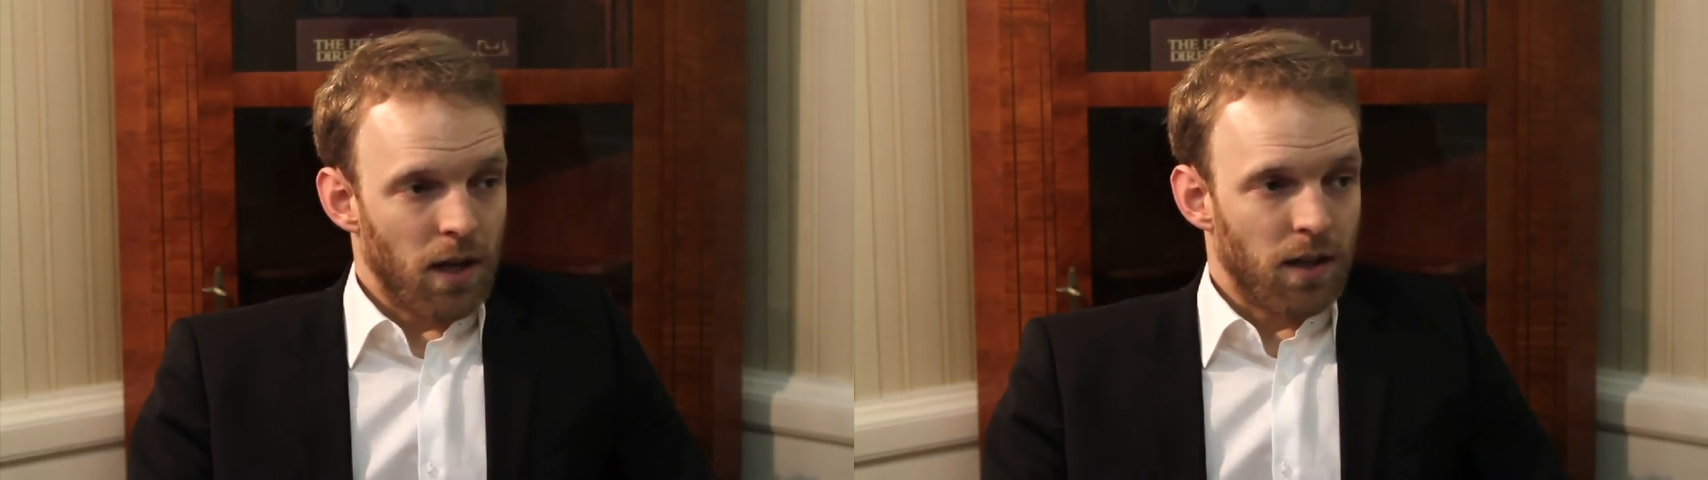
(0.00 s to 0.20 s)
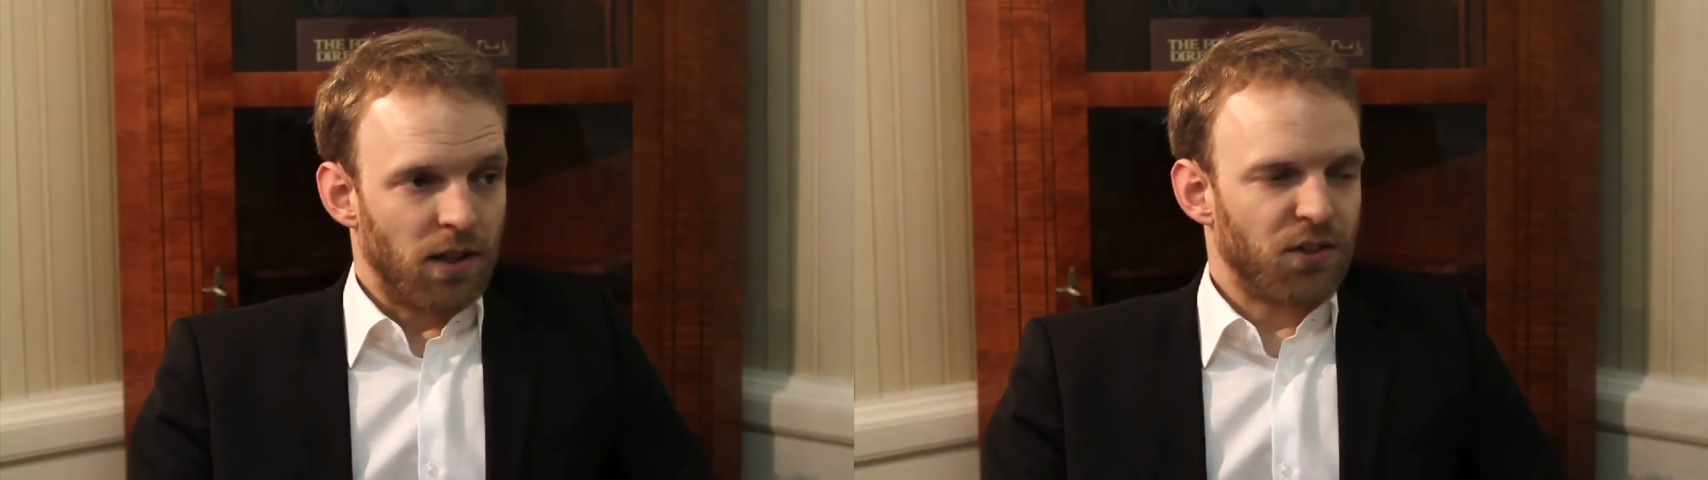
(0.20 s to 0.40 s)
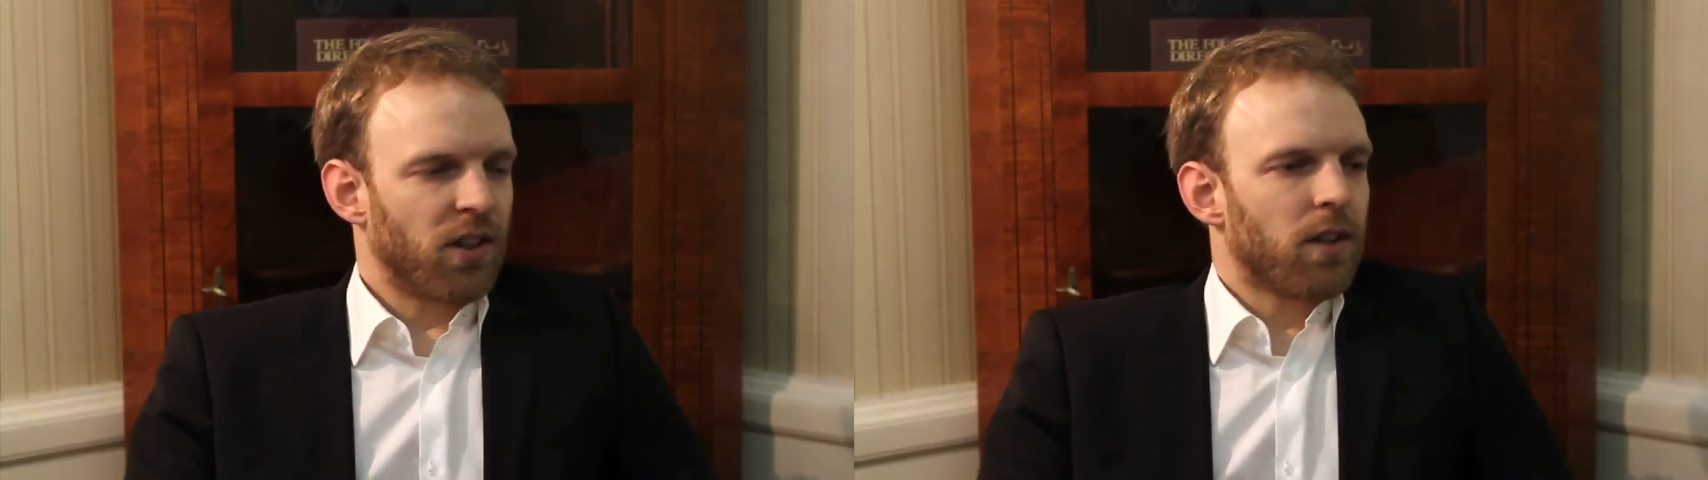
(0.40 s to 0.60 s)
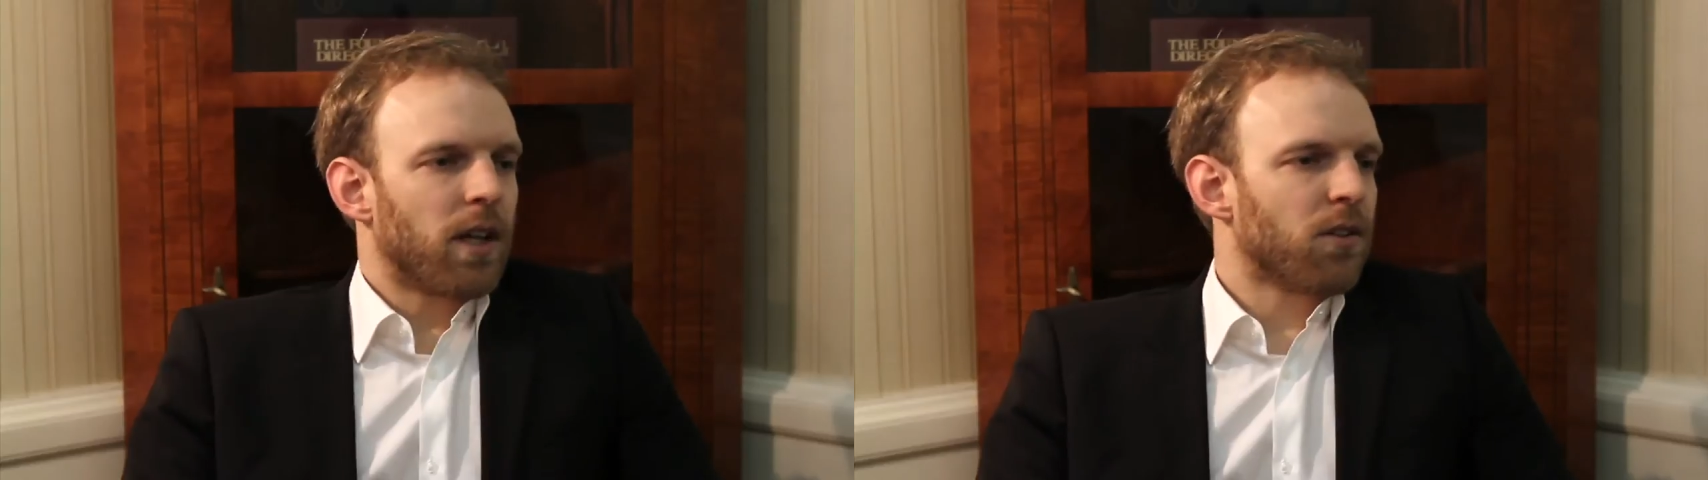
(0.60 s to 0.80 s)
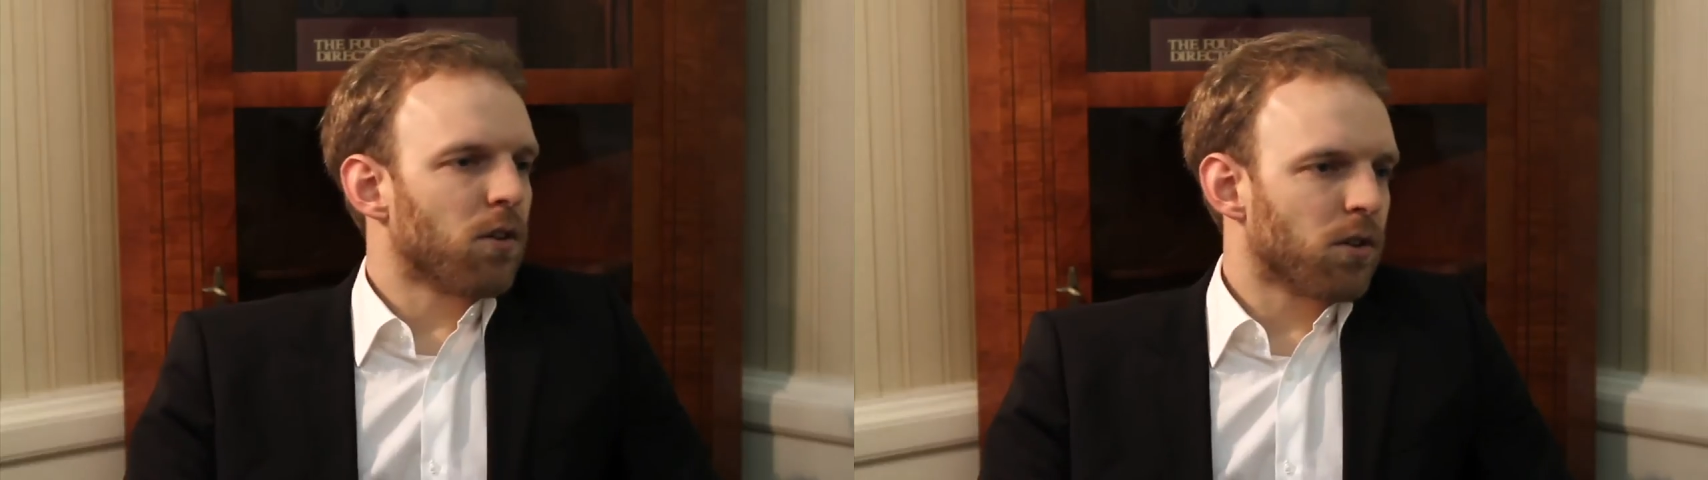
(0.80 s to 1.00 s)
they suddenly
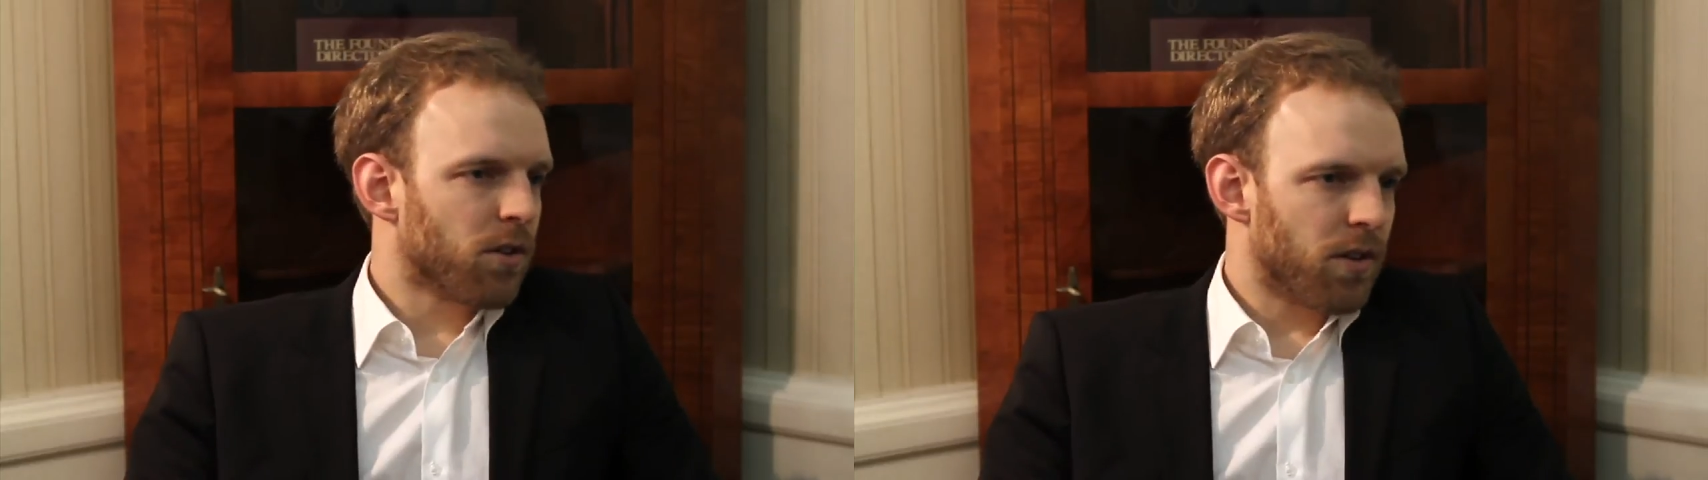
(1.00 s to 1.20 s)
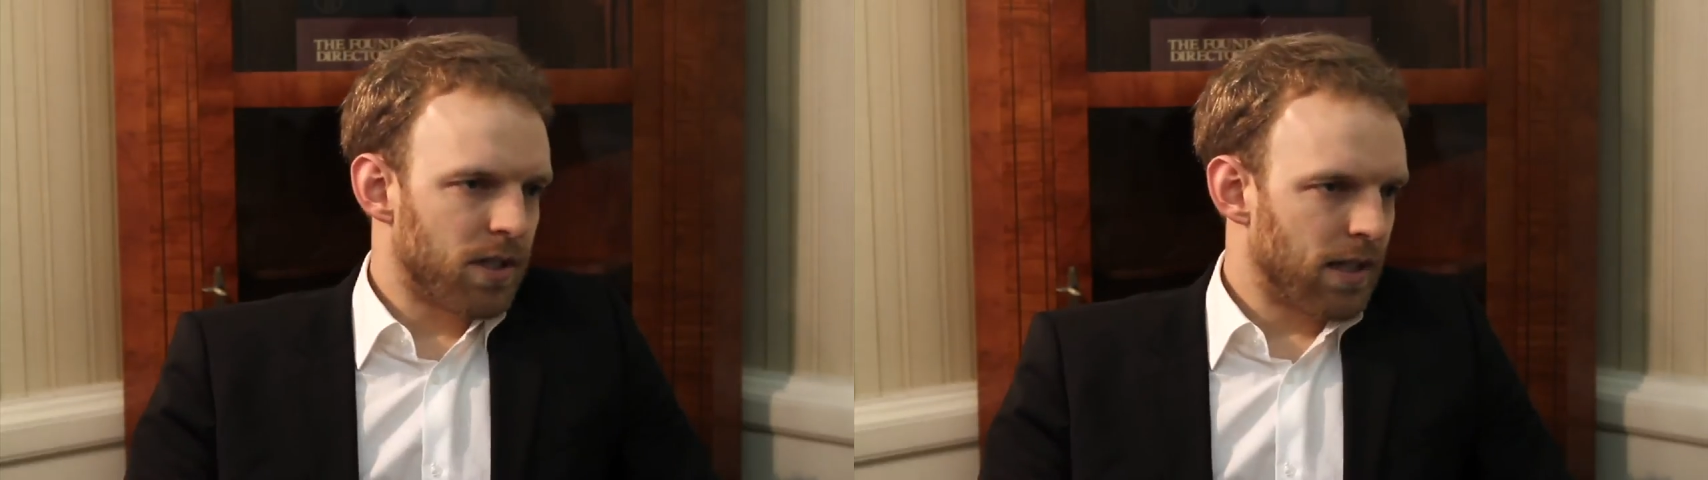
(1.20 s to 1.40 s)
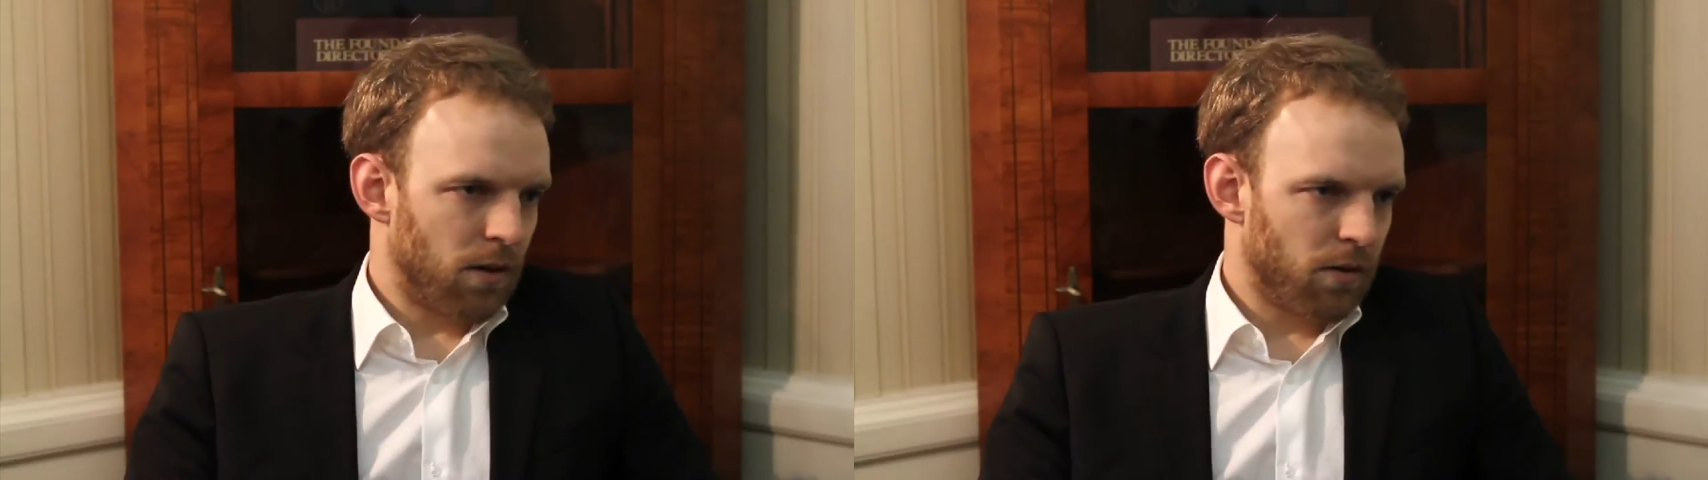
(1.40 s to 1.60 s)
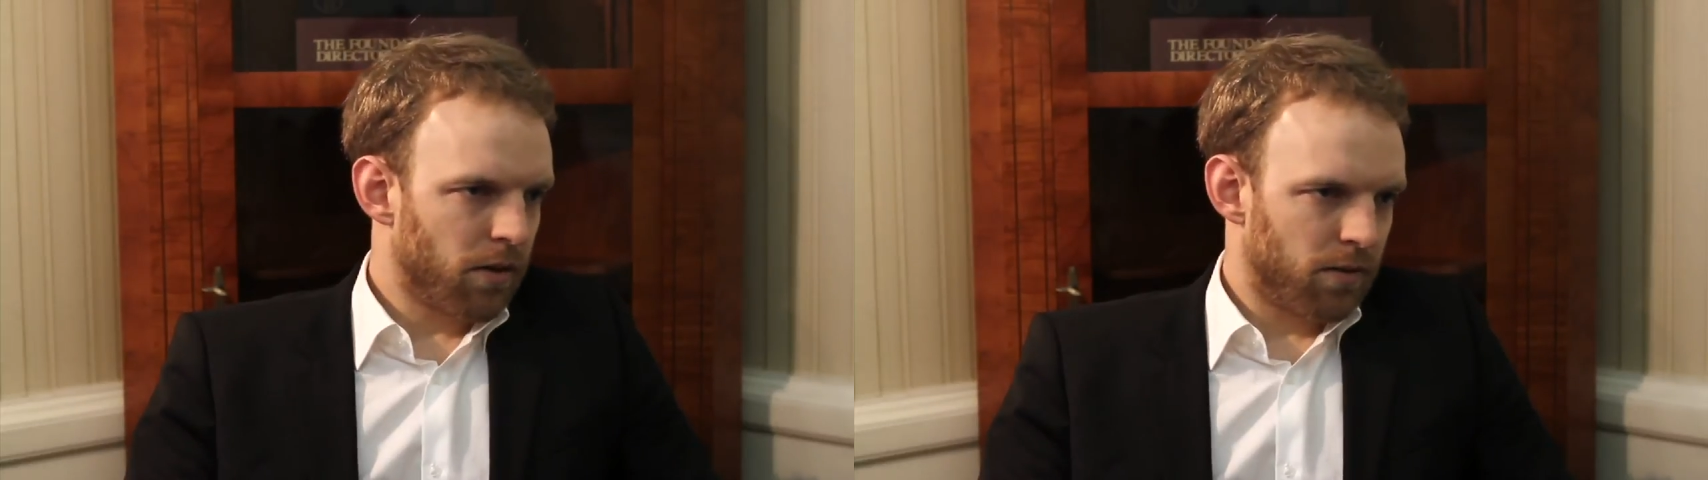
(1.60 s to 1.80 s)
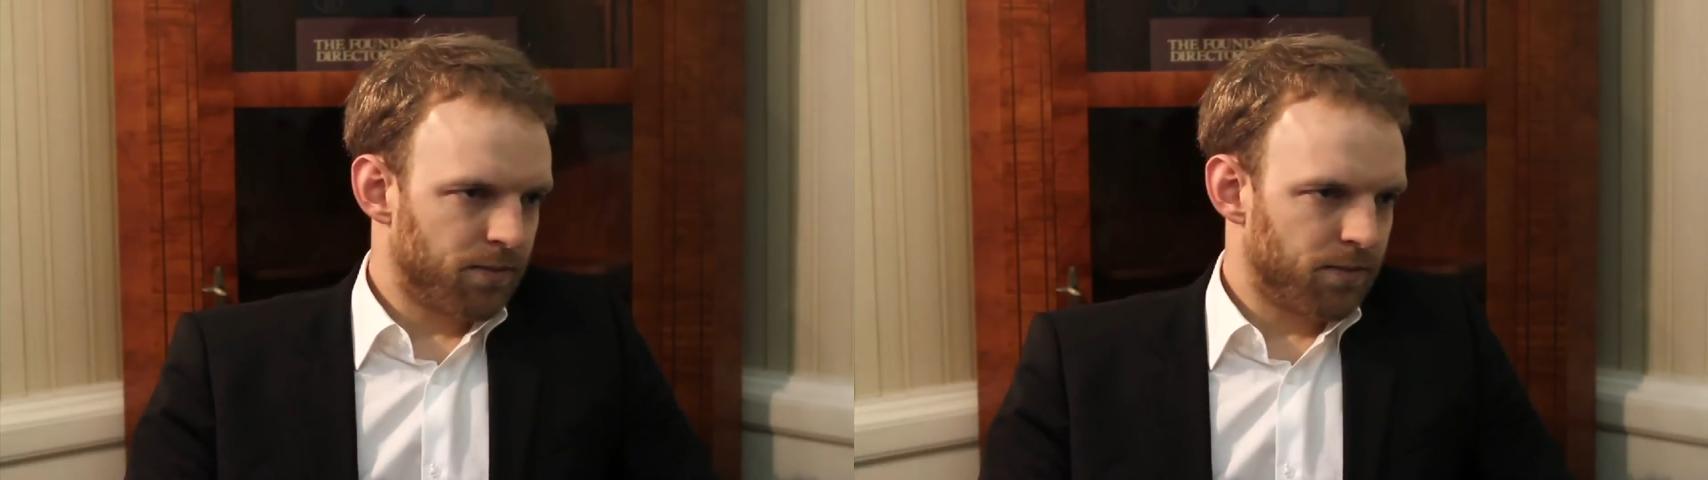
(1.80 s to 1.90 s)
had to look to the south.